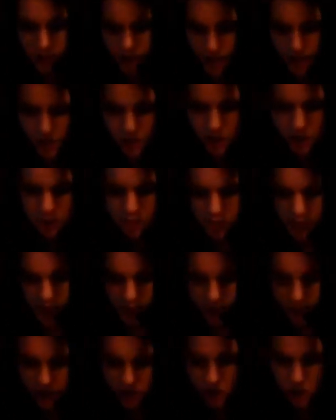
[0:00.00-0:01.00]
what I do
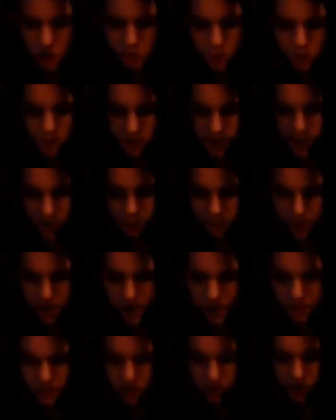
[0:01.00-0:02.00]
is I either smooth this out my
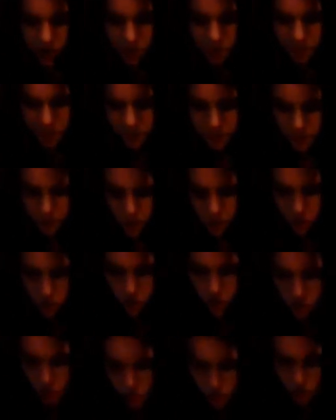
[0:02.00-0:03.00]
hand
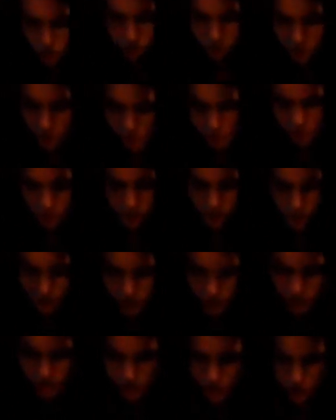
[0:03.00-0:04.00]
or
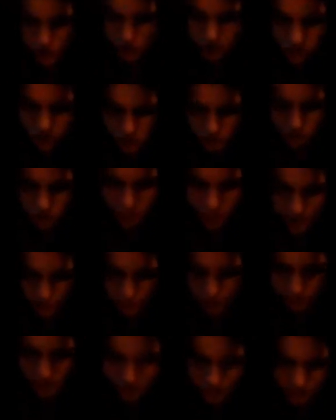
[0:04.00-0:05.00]
just rub
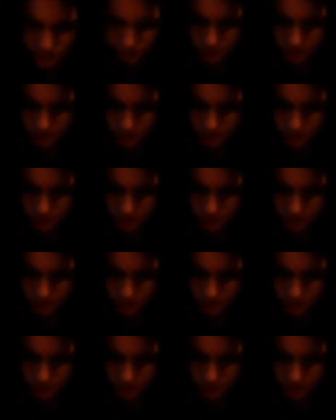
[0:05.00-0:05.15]
it